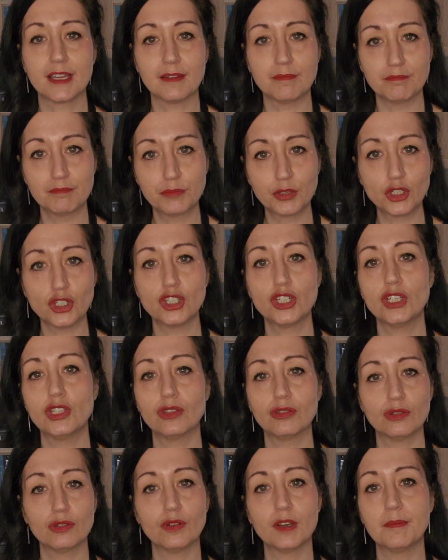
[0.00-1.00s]
I'm
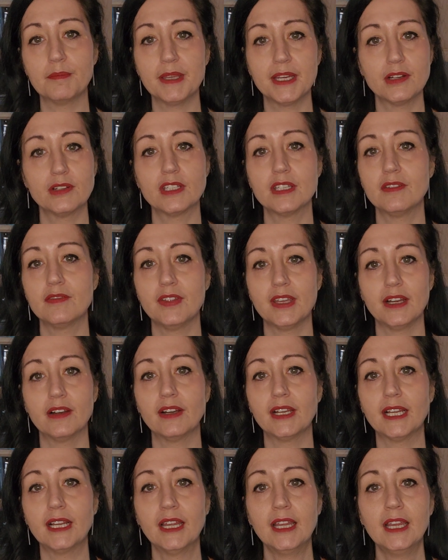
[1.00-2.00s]
pushing through. I'm
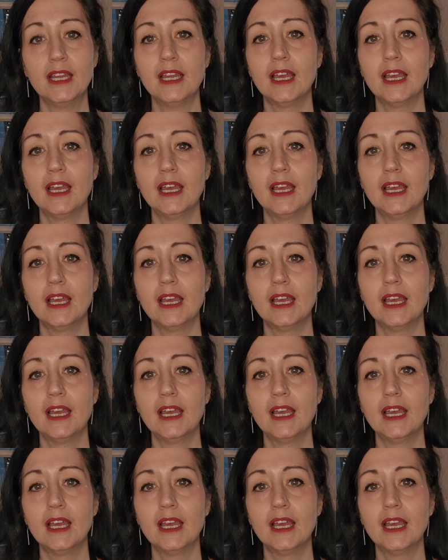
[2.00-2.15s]
persevering.